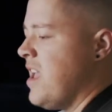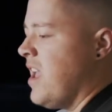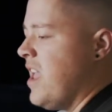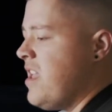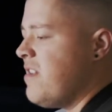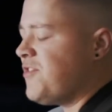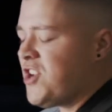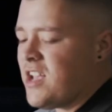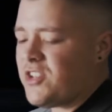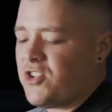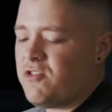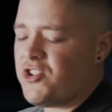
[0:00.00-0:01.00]
if
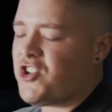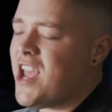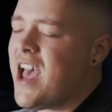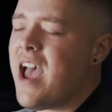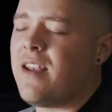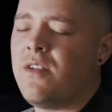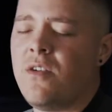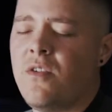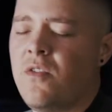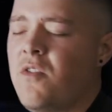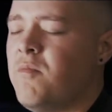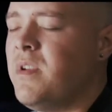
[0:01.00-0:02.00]
just to
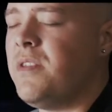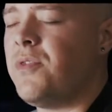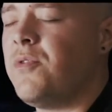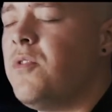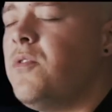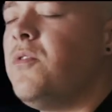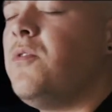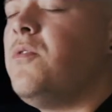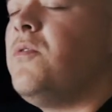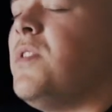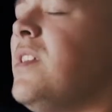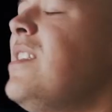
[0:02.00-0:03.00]
shadow me through the